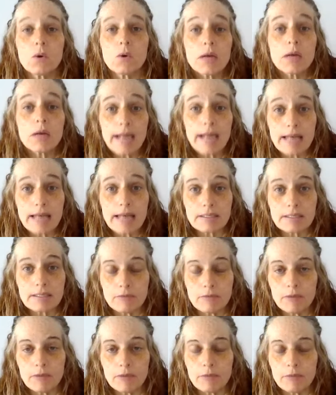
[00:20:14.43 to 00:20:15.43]

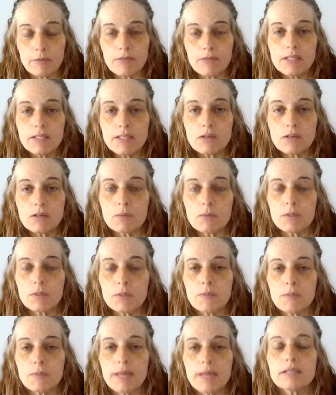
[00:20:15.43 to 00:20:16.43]
orgasm from a physical
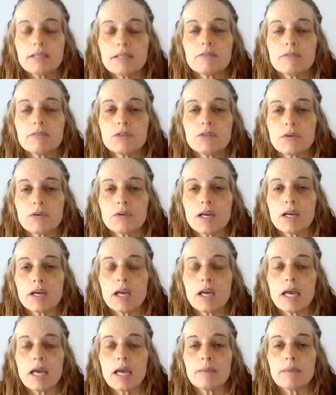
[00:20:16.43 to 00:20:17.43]
perspective
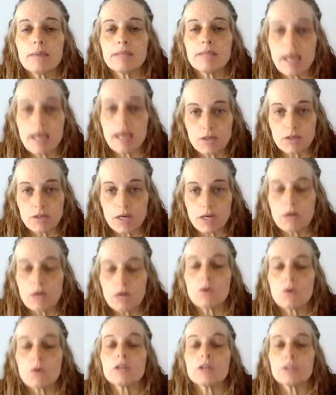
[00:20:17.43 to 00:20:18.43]
during um,
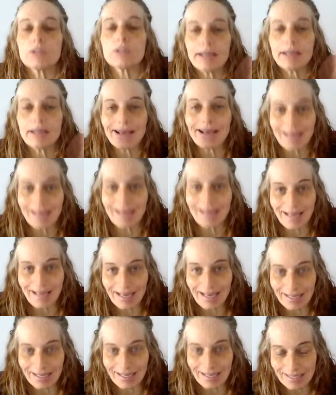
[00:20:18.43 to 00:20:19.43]
tantra or during
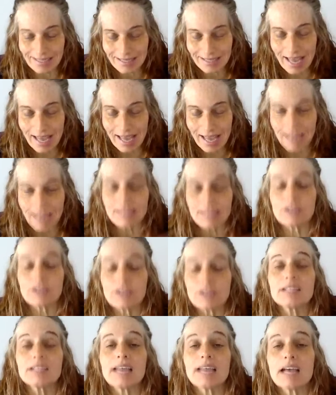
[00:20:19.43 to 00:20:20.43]
sex
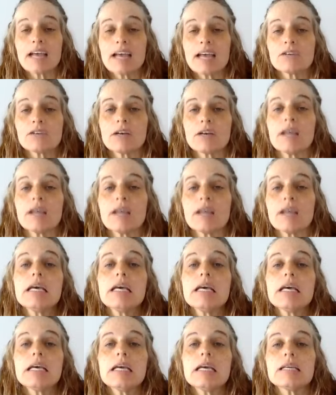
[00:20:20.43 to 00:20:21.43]
during tantra
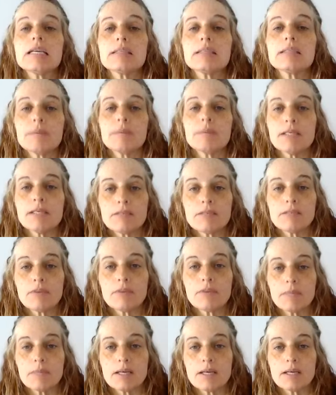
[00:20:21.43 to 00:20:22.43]
it's a bit
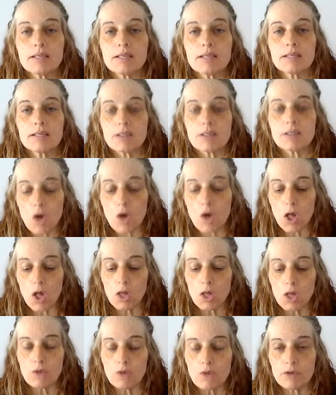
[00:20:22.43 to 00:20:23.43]
different because it's an all
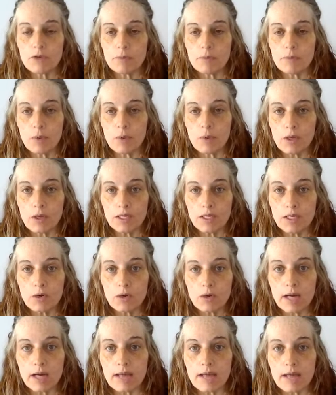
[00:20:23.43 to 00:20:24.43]
over body
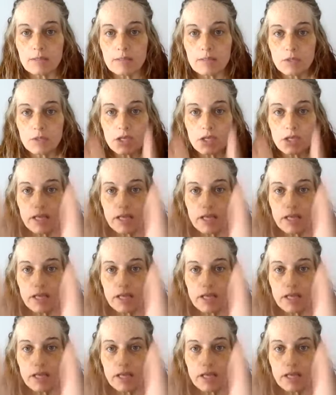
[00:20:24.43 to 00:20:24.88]
orgasm, which